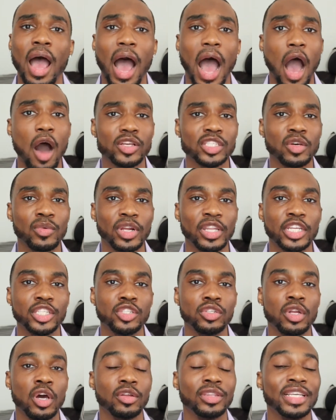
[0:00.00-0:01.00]
I also want to let
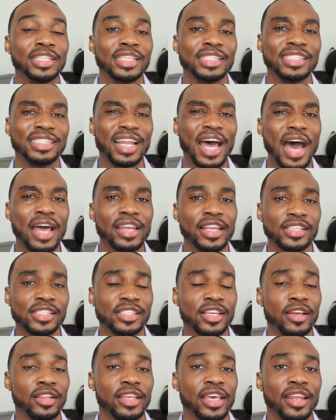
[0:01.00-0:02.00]
you know this is not
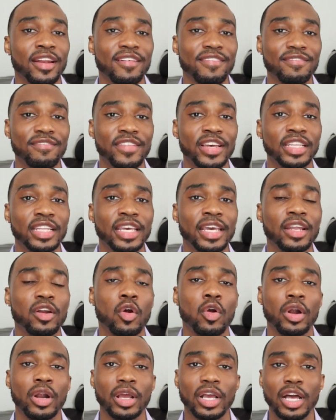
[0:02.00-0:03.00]
necessarily an affiliate
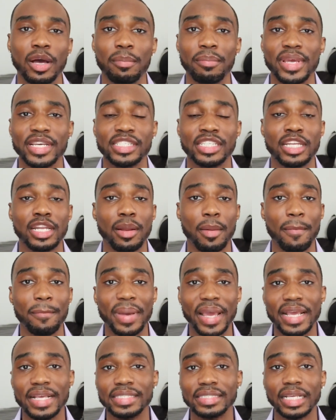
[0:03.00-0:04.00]
or a
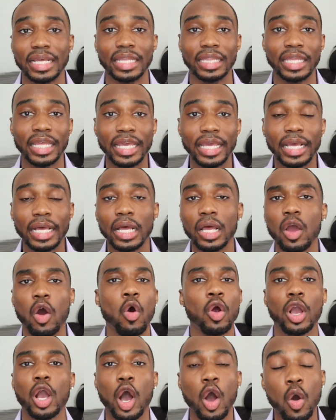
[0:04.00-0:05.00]
commission-based link
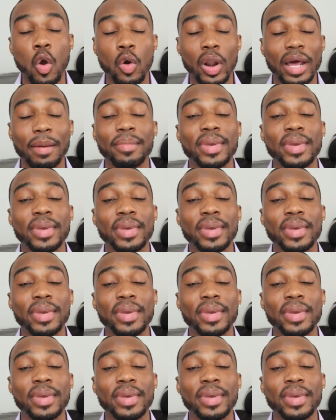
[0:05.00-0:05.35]
or code,